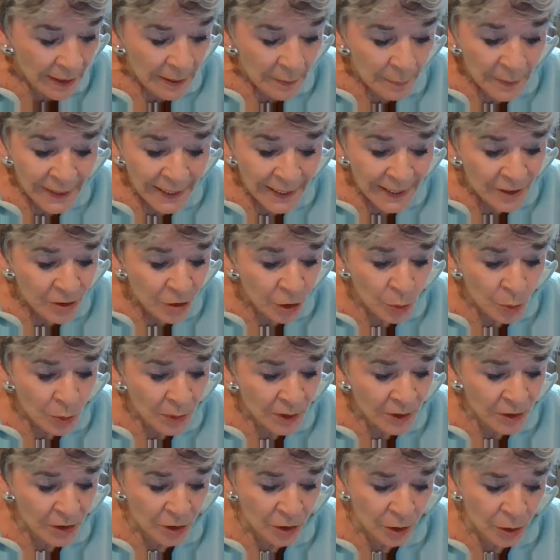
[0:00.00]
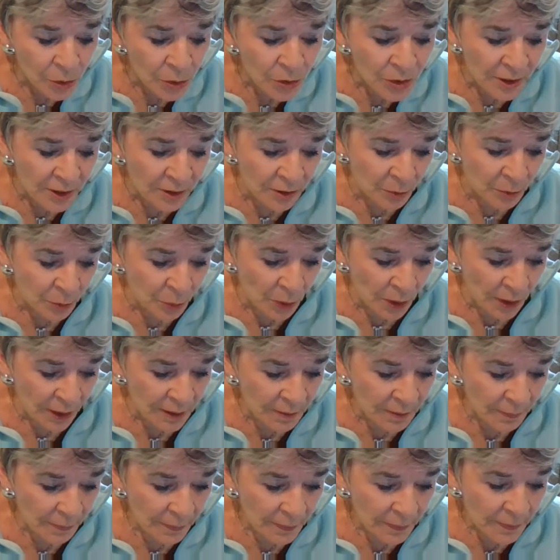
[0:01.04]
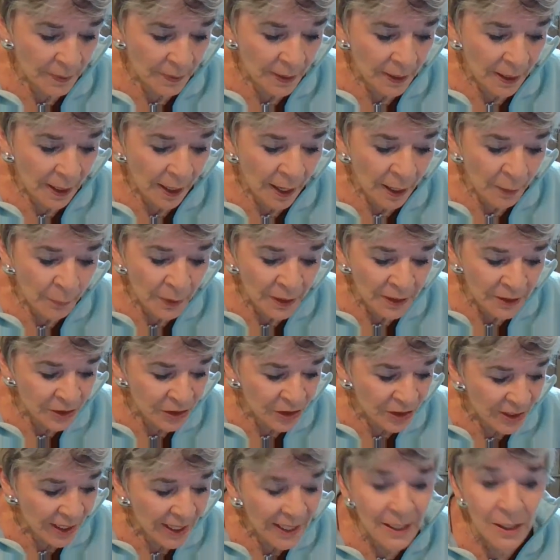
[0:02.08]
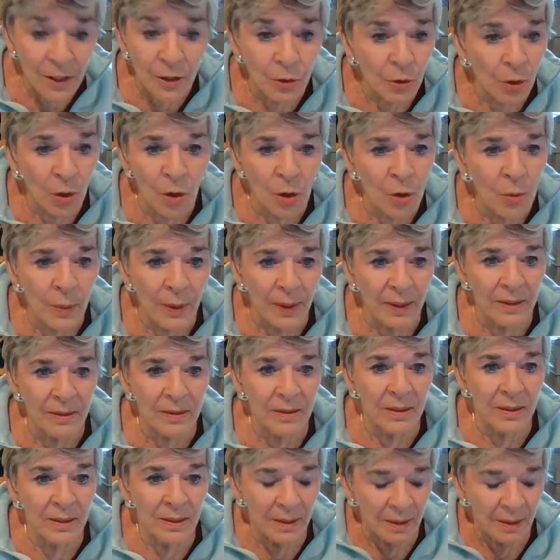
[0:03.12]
"But I don't want to go," said the one. "I want to stay here always."